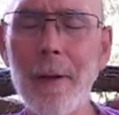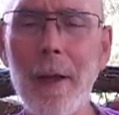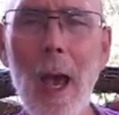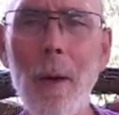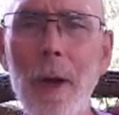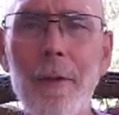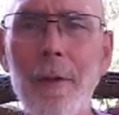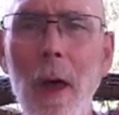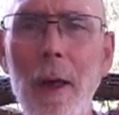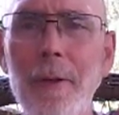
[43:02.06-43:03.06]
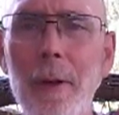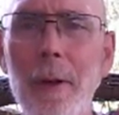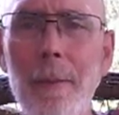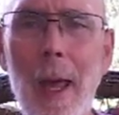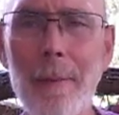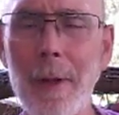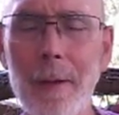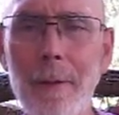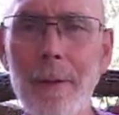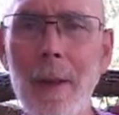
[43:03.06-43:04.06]
to Yahweh's laws and
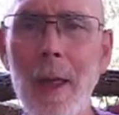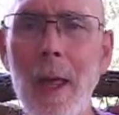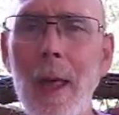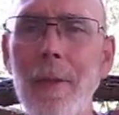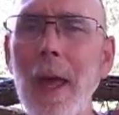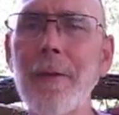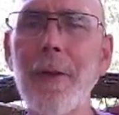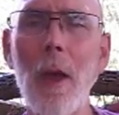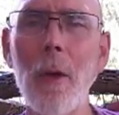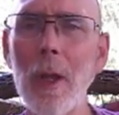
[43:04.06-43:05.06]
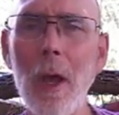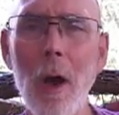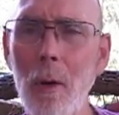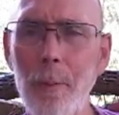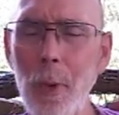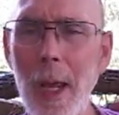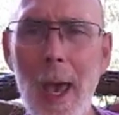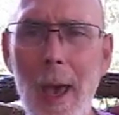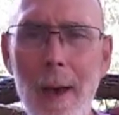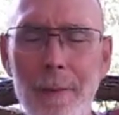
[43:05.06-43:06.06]
commandments. That's the only hope we
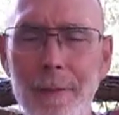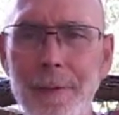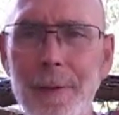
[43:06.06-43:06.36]
have.